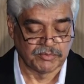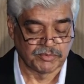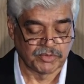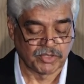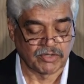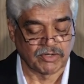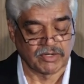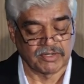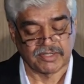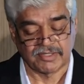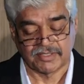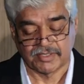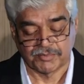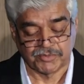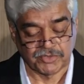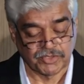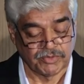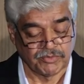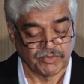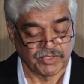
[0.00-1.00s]
you know,
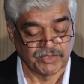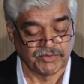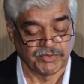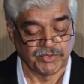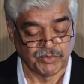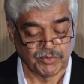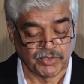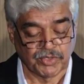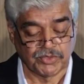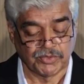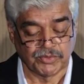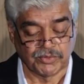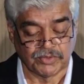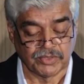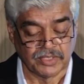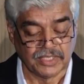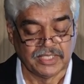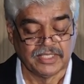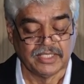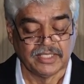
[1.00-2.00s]
contraception or whatever you want to do.
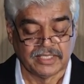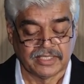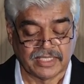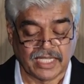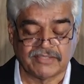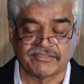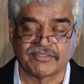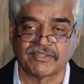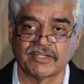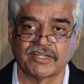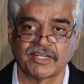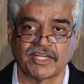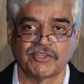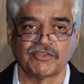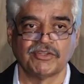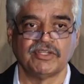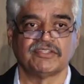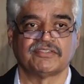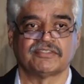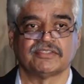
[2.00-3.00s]
Natural
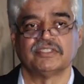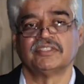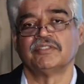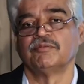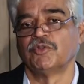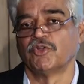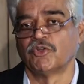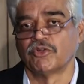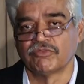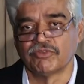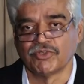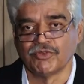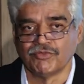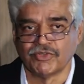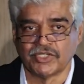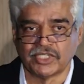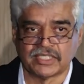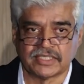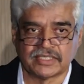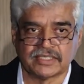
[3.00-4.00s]
regulation is a beautiful
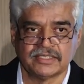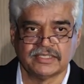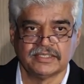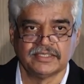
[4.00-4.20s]
word.